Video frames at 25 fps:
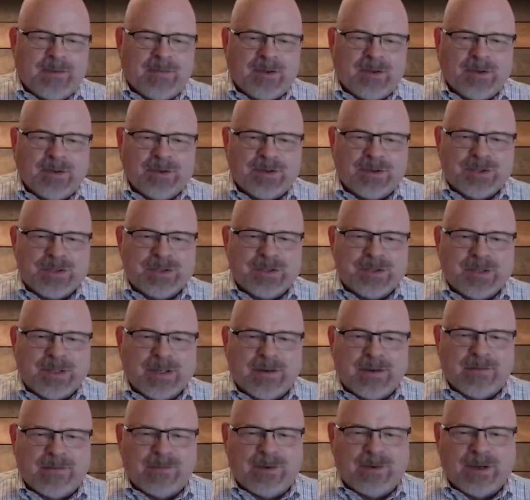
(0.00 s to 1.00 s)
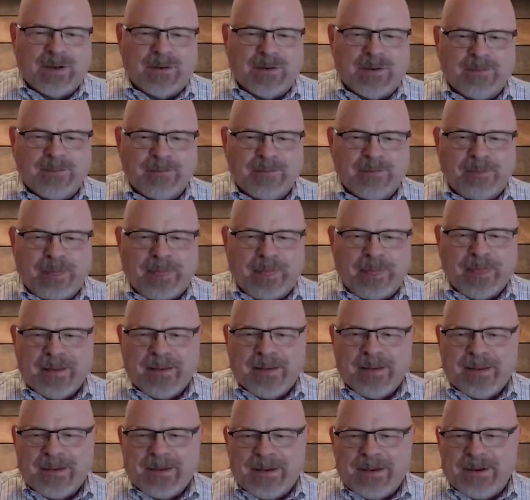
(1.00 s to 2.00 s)
during the evolution of
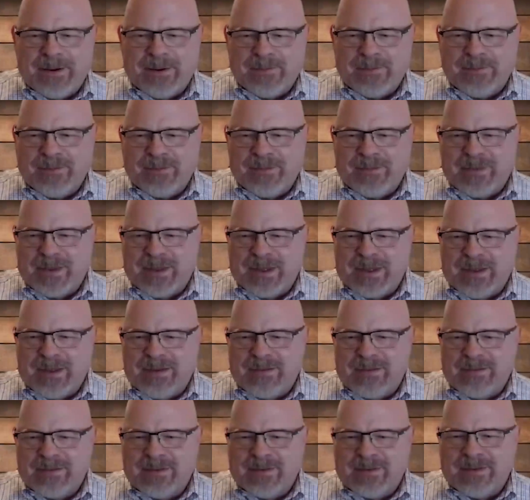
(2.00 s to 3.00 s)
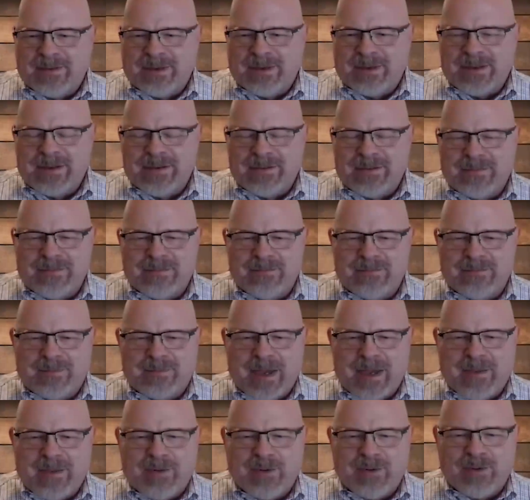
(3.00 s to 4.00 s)

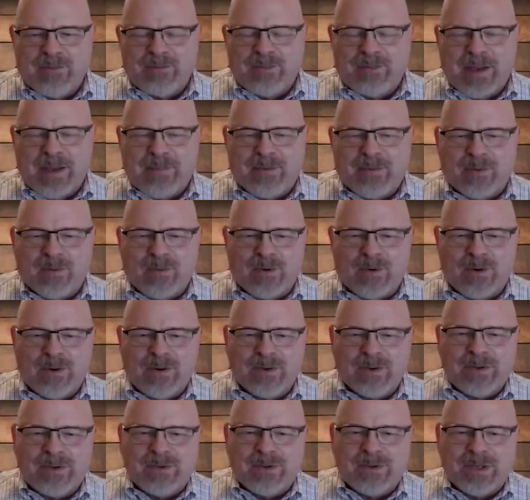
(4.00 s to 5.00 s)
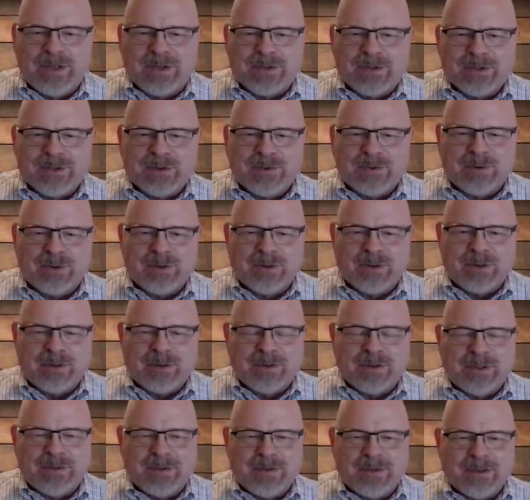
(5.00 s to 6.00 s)
the paper world to the digital
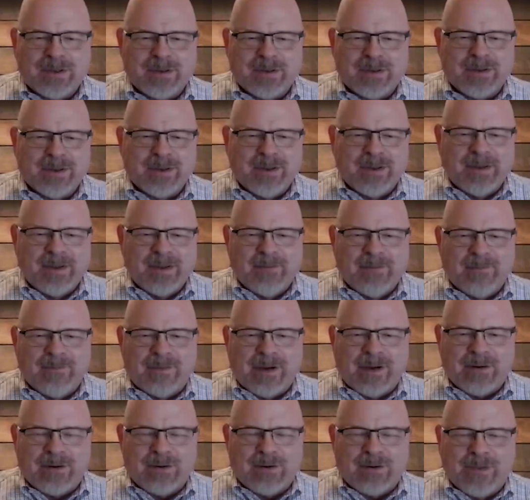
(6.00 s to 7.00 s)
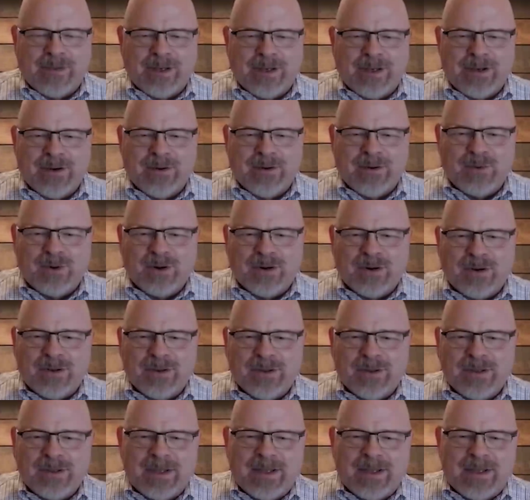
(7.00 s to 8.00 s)
world to the viral video
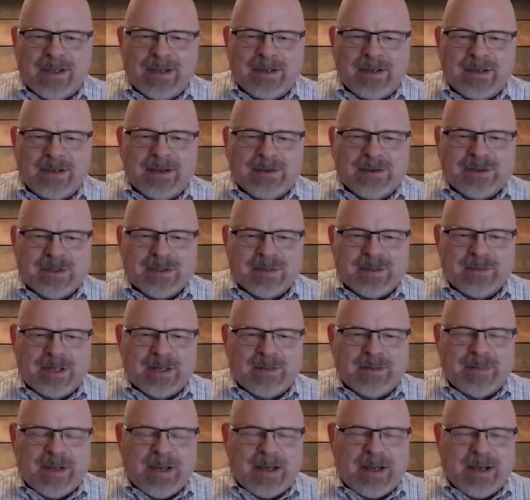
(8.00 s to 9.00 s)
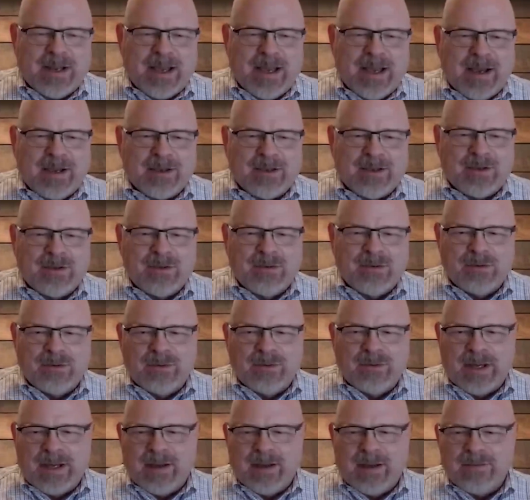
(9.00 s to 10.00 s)
world. Tell us a little bit about how
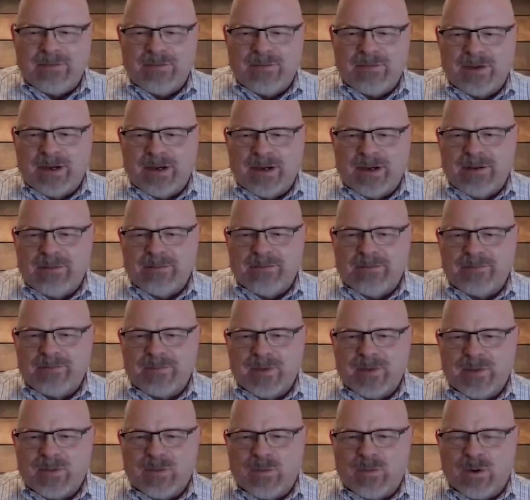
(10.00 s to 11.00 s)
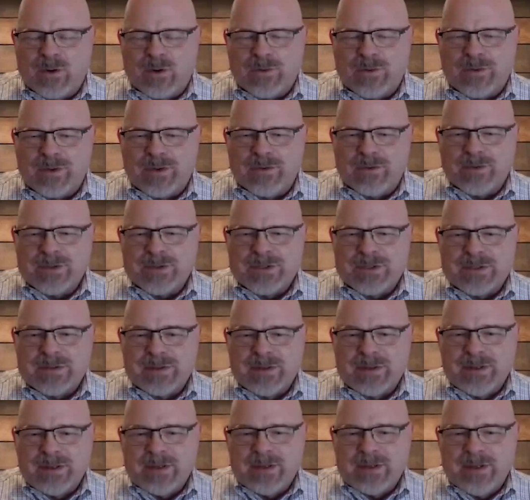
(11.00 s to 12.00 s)
you have worked with
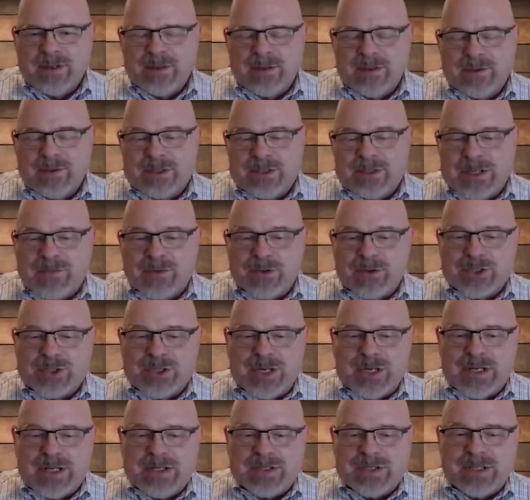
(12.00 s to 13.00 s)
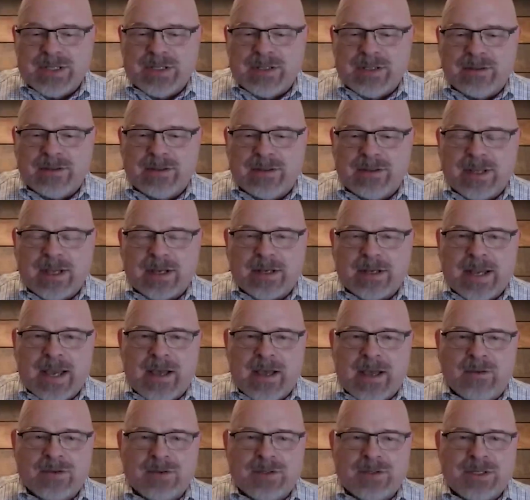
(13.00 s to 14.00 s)
those different changing
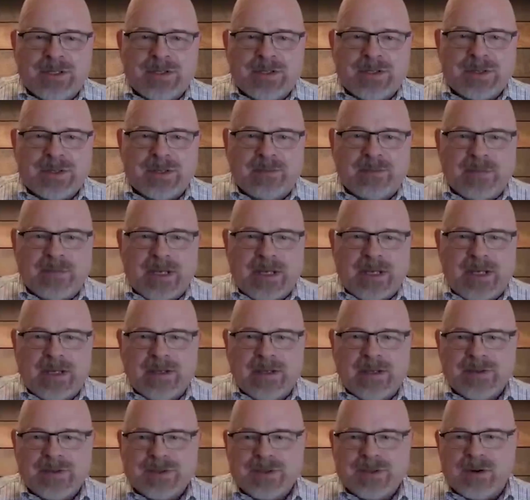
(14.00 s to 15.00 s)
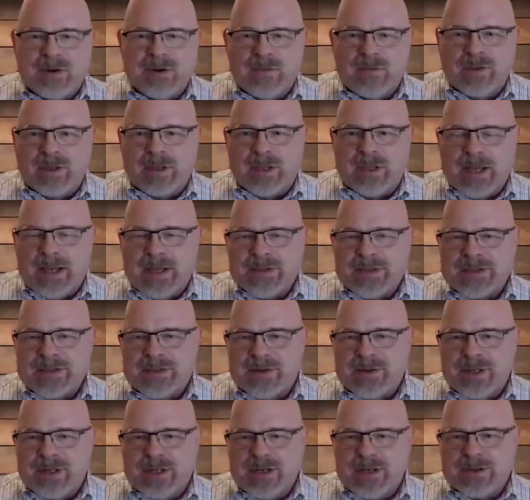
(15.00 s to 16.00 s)
technologies and medias over the
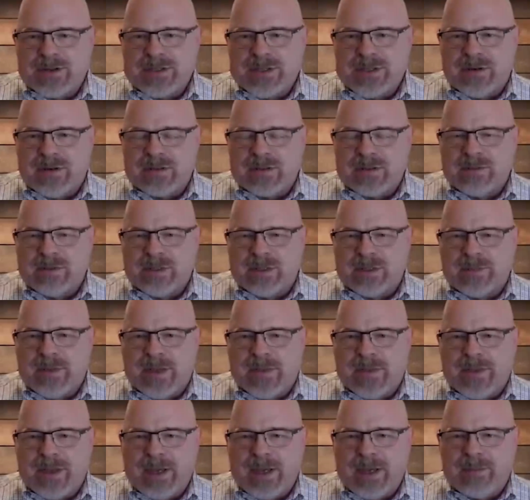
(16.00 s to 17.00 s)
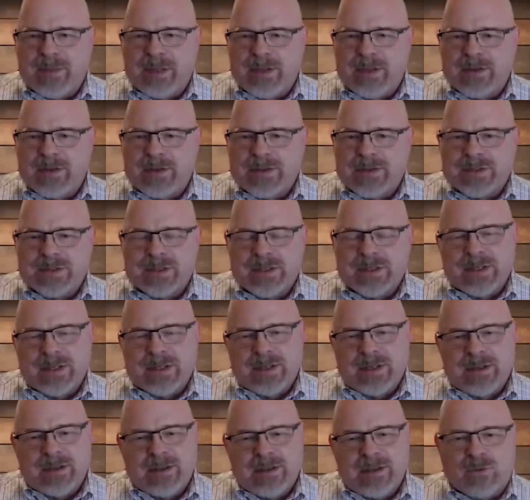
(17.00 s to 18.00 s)
last 30 years. Tell us a little bit about that because
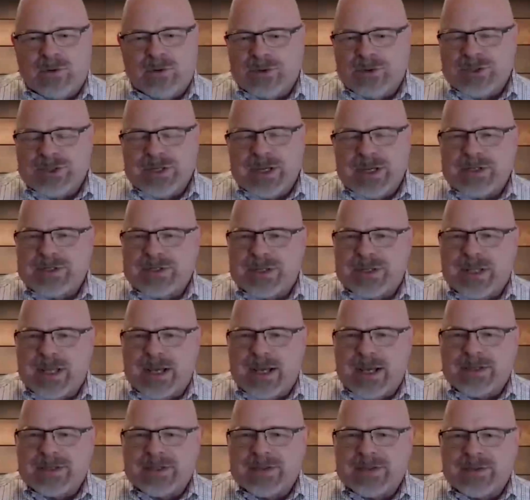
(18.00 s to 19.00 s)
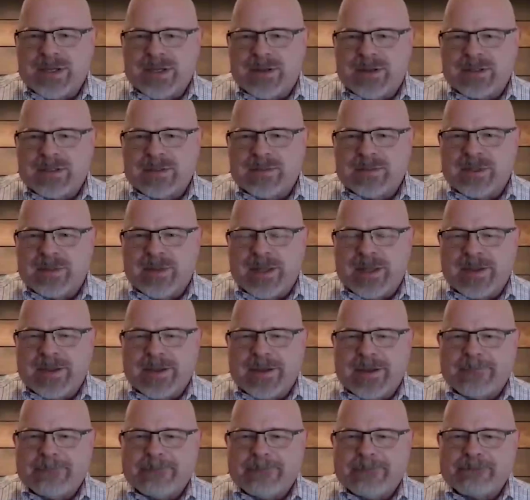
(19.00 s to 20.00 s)
the world's changed a lot. So tell us a little bit
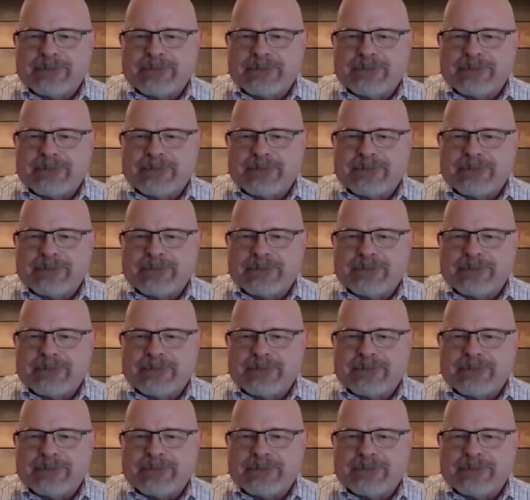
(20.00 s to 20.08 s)
about